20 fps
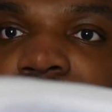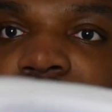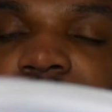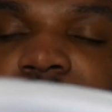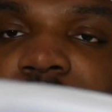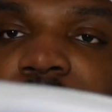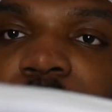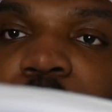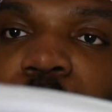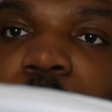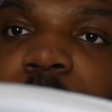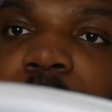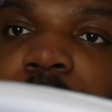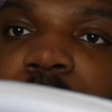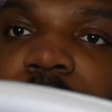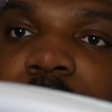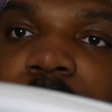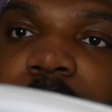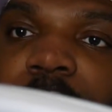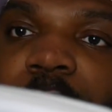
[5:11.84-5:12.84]
like cobalt
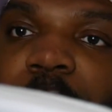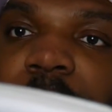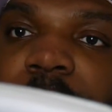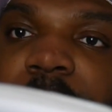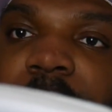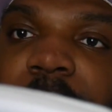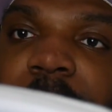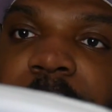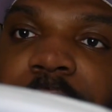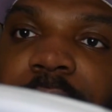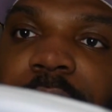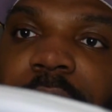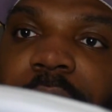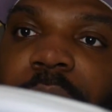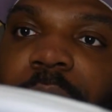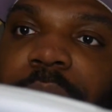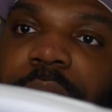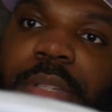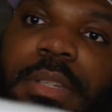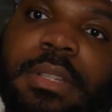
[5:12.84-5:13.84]
colorway
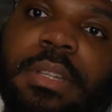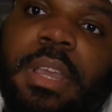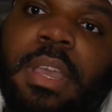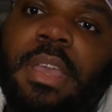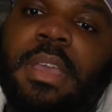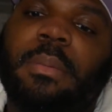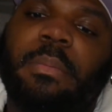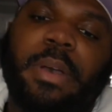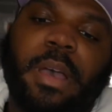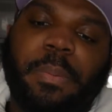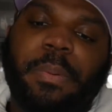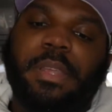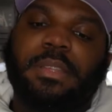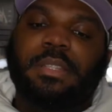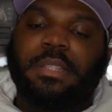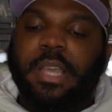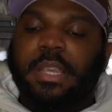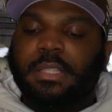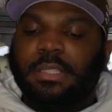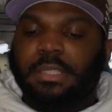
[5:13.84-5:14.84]
insole, which is, in my opinion, it's a
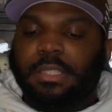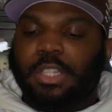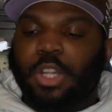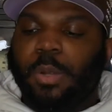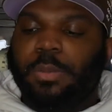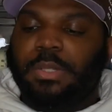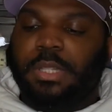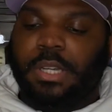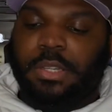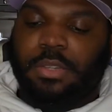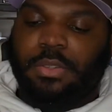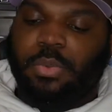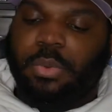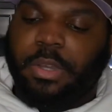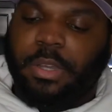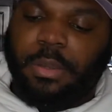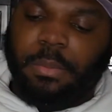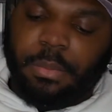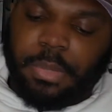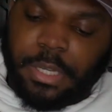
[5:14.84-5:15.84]
nice little dope touch as
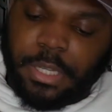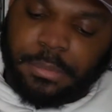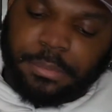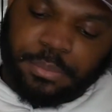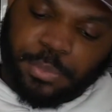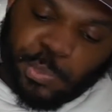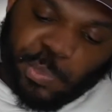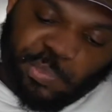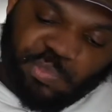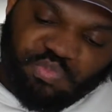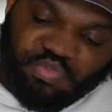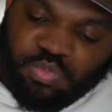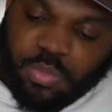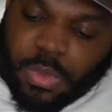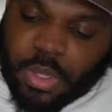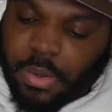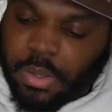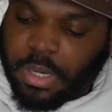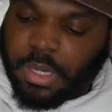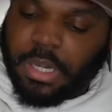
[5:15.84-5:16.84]
well. But
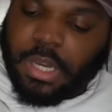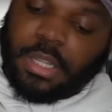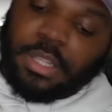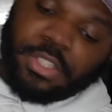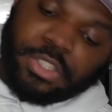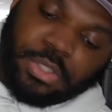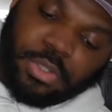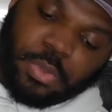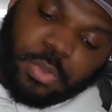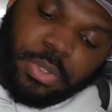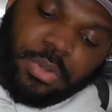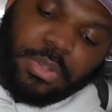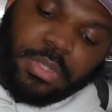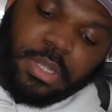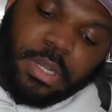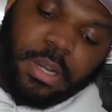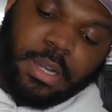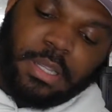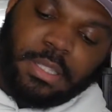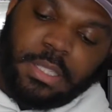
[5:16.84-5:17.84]
on the other shoes, when you
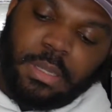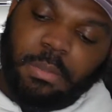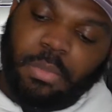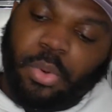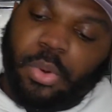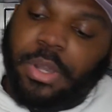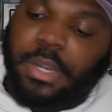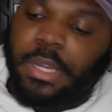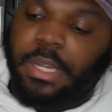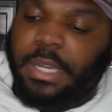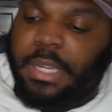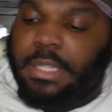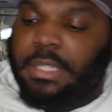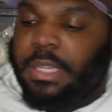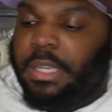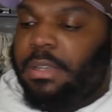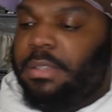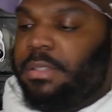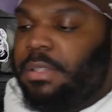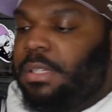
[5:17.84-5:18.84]
start to see more of the
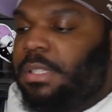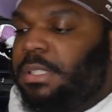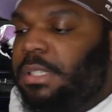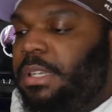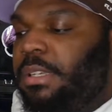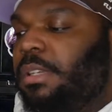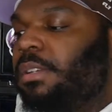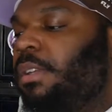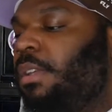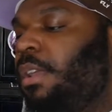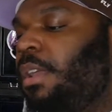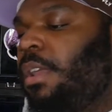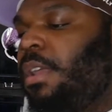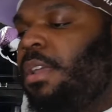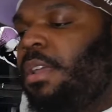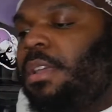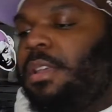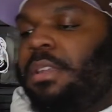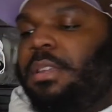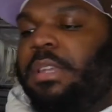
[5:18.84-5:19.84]
details on the
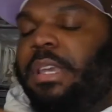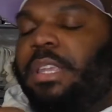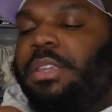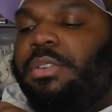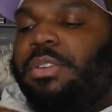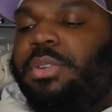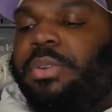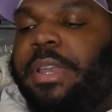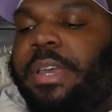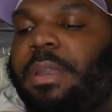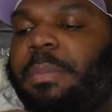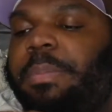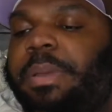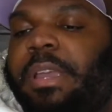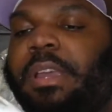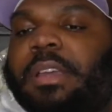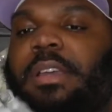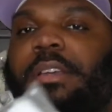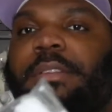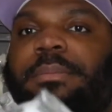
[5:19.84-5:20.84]
sneaker, now you do get a
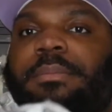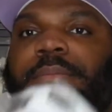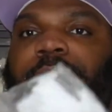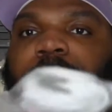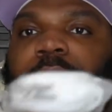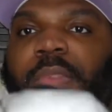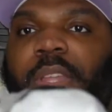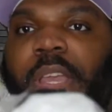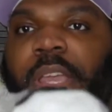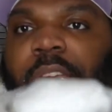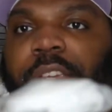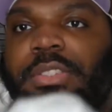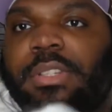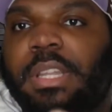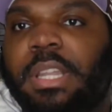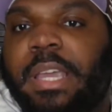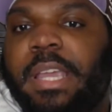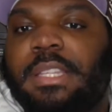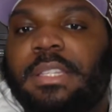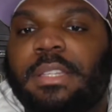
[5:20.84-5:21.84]
pair of extra
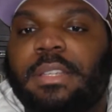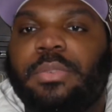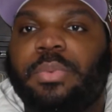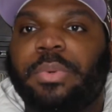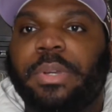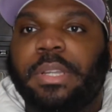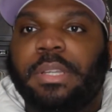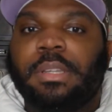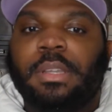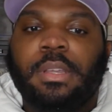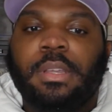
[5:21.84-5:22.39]
laces with